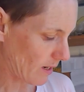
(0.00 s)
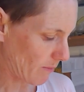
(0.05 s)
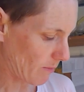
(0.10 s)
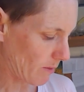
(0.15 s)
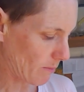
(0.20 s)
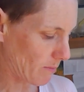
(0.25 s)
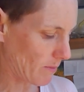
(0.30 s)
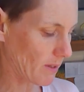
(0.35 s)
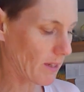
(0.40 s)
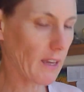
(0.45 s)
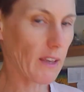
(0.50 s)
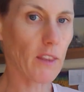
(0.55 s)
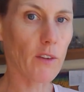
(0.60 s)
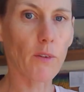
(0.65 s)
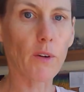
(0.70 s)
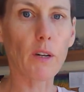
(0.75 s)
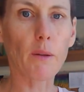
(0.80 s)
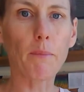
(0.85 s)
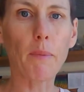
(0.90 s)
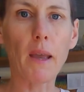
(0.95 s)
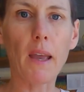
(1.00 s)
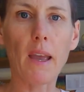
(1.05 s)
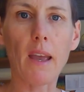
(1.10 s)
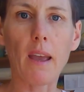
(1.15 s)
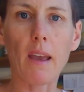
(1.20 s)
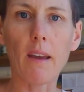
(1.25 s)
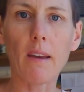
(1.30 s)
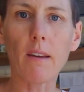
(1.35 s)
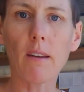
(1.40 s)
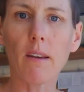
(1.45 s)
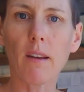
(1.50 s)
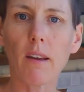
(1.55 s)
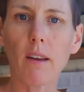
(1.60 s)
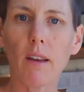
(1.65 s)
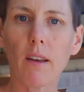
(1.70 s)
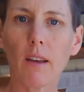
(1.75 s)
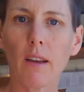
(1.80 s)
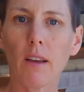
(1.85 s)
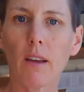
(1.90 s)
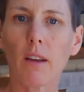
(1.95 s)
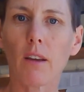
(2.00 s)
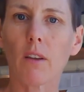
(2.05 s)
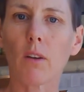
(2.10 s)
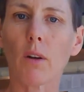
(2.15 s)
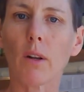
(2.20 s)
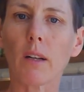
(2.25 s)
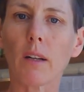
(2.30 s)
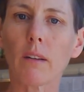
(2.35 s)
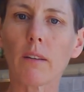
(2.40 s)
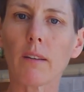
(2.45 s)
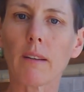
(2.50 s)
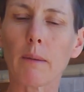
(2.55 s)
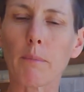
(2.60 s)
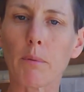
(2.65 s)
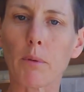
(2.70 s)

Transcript: in a pair, your little slipper gnome will do